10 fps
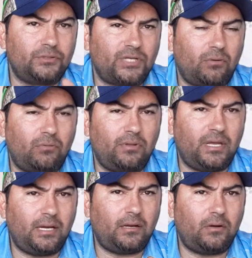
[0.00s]
that were
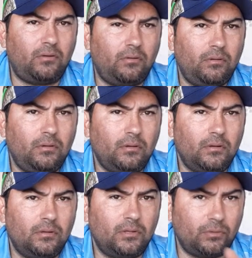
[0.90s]
there,
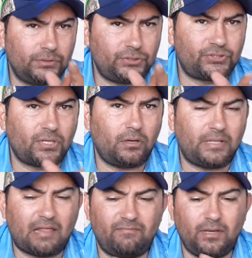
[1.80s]
the ones you saw in
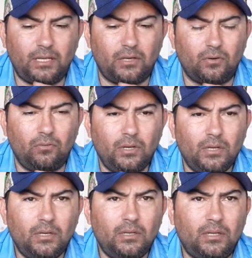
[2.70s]
that video,
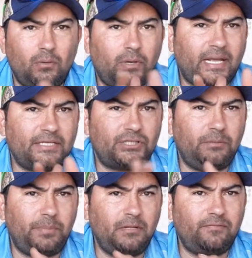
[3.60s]
they were catching
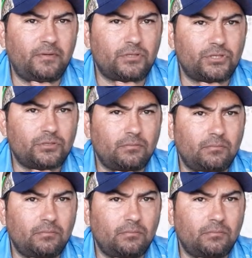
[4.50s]
pinfish.